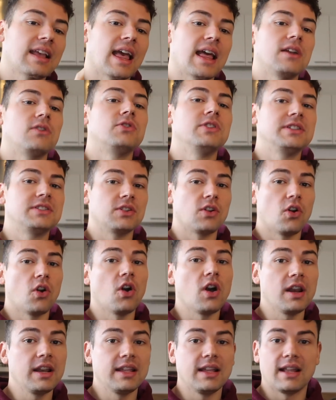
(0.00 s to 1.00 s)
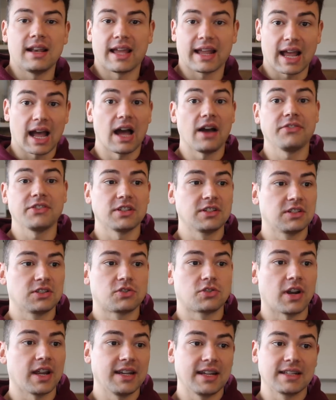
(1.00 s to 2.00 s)
calories earlier, like after the
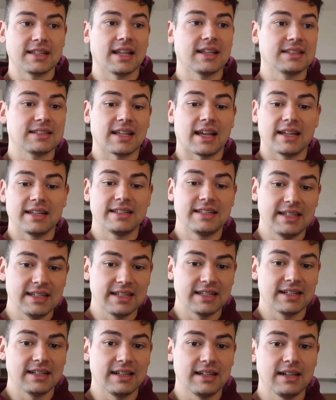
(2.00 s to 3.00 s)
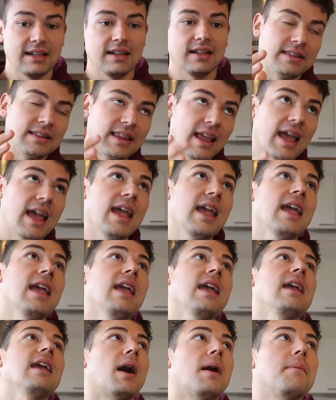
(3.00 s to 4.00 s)
training, that's ideal.
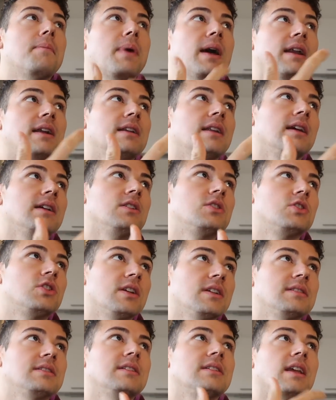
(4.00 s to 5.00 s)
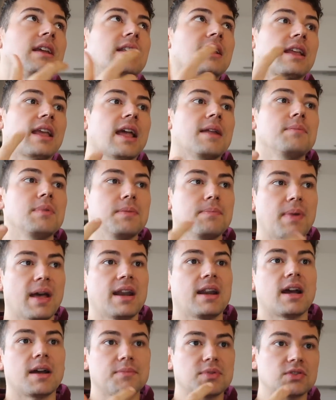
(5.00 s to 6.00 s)
They are better digested and can be
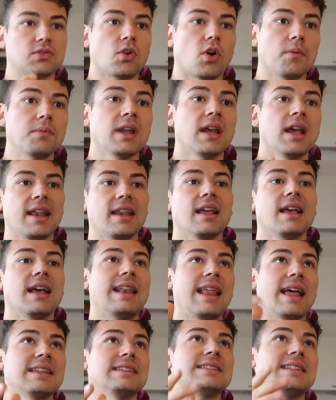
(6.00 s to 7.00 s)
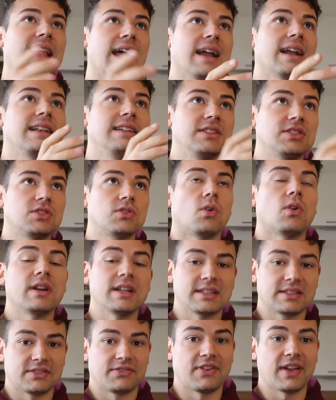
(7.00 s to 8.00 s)
better absorbed and less likely stored
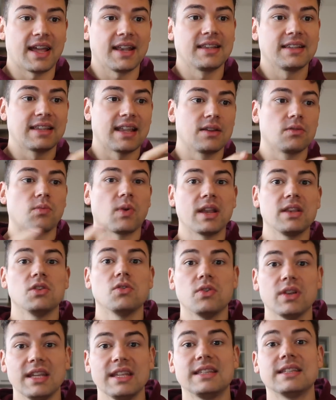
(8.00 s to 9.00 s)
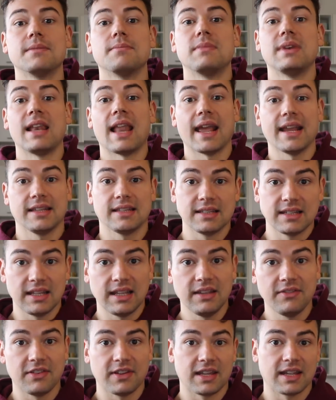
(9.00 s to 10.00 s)
as fat than when you eat them late in the
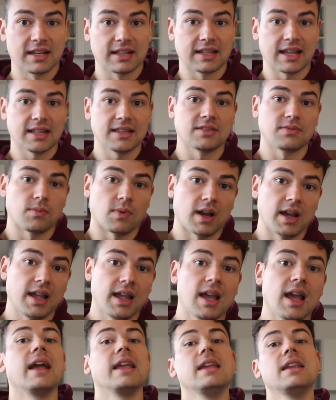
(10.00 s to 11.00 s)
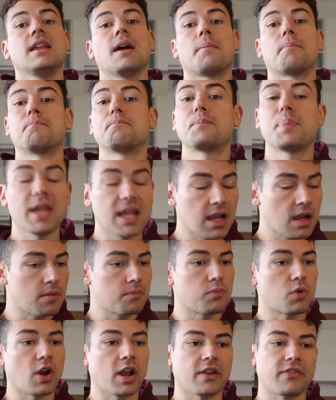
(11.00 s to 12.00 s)
evening. That's why I eat a
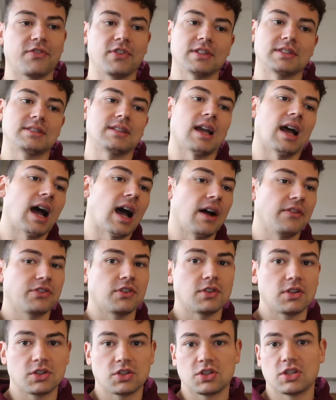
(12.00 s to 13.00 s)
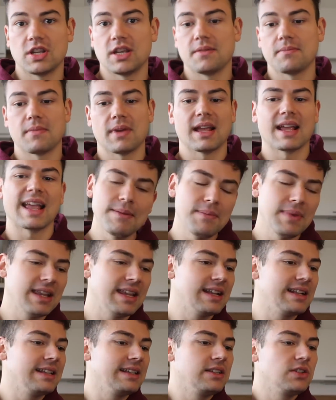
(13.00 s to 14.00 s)
bigger breakfast after the gym,
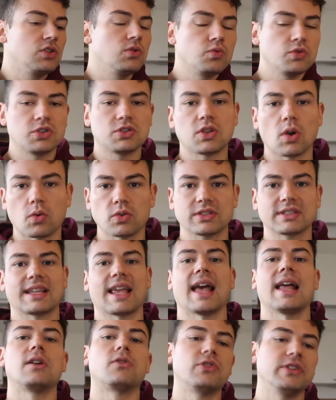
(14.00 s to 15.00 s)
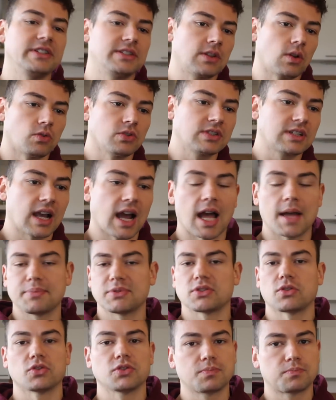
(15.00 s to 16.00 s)
immediately use those calories, those
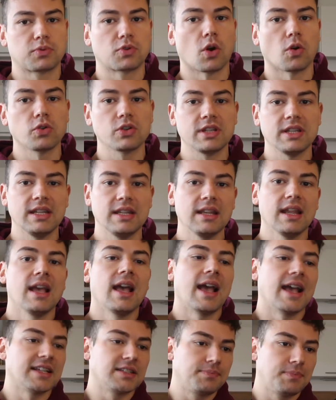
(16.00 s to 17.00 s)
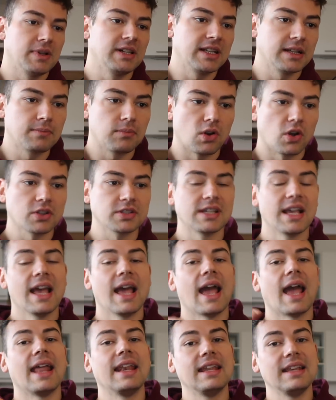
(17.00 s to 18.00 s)
carbs, those protein as building blocks,
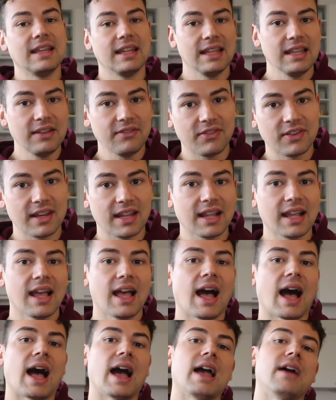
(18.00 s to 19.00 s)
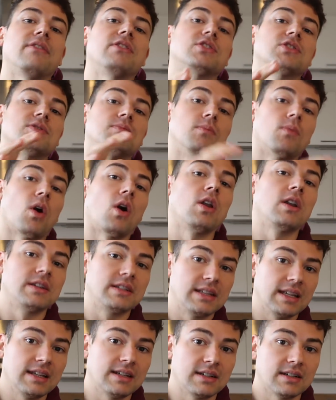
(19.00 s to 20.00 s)
and in the evening I have a
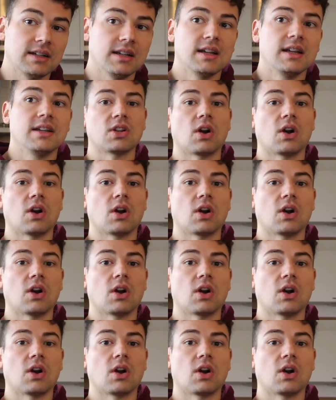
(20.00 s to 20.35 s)
smaller dinner,